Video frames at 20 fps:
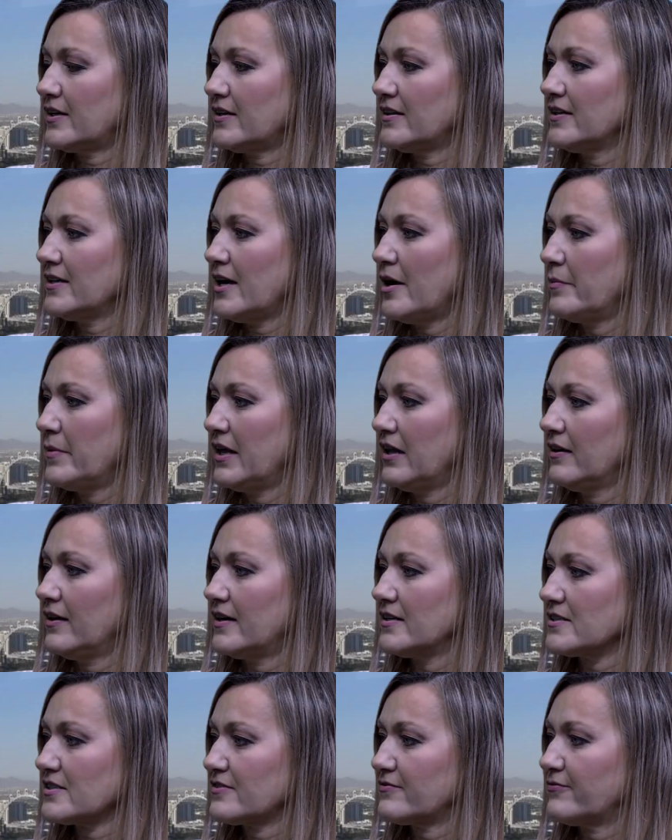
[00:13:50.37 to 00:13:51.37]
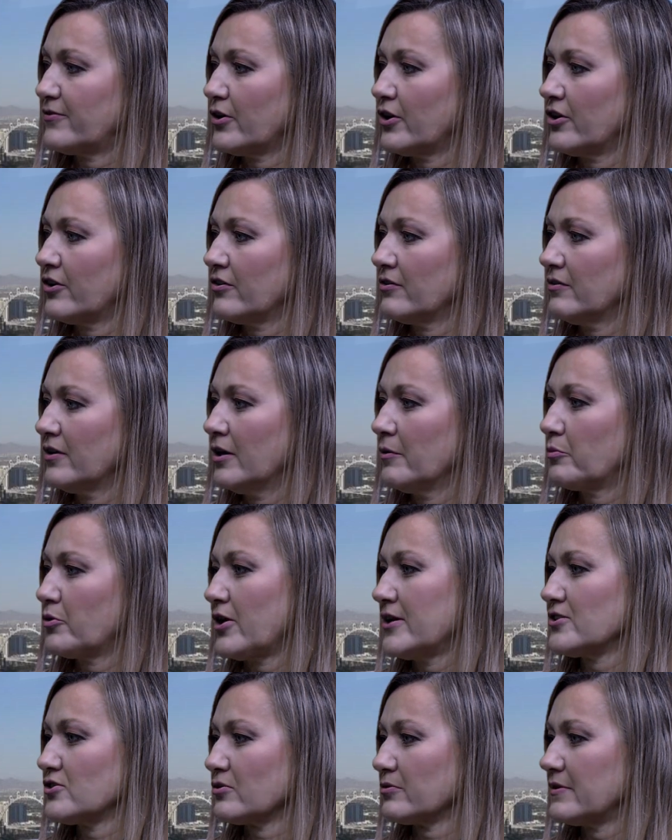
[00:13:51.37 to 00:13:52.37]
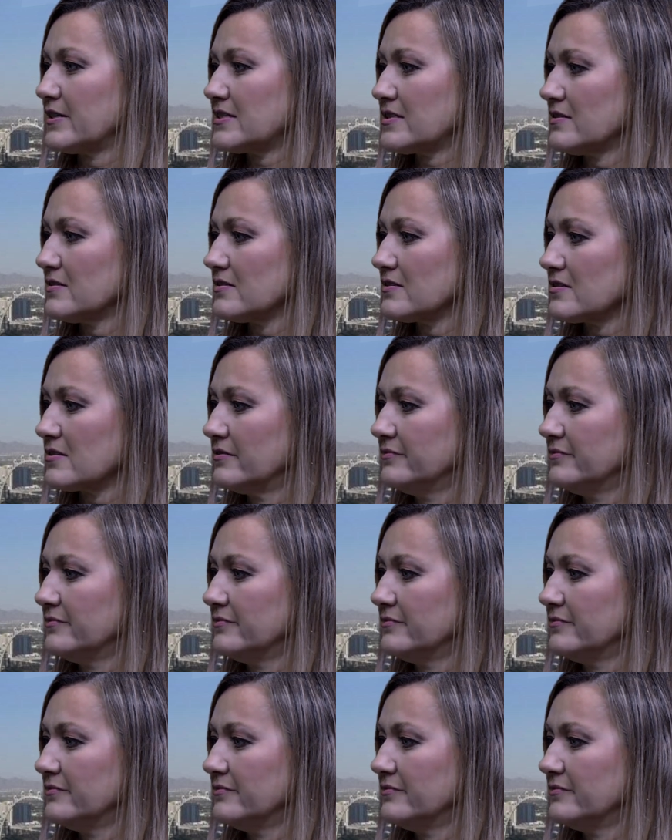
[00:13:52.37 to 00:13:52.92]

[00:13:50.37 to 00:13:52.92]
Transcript: in the MLS for appraisal reasons.